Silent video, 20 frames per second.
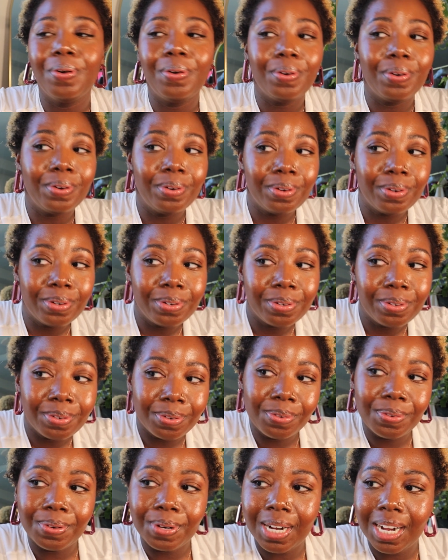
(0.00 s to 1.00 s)

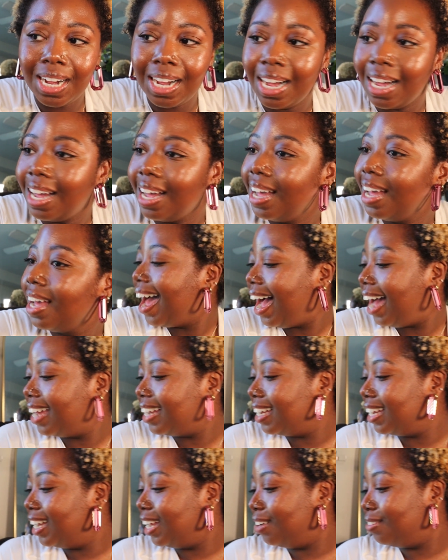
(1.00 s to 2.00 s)
Ooh, I
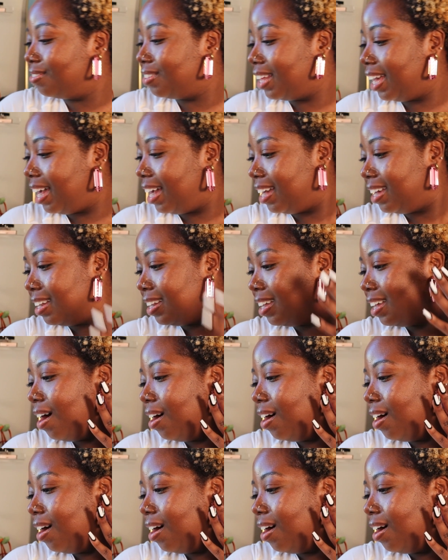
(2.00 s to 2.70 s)
love that.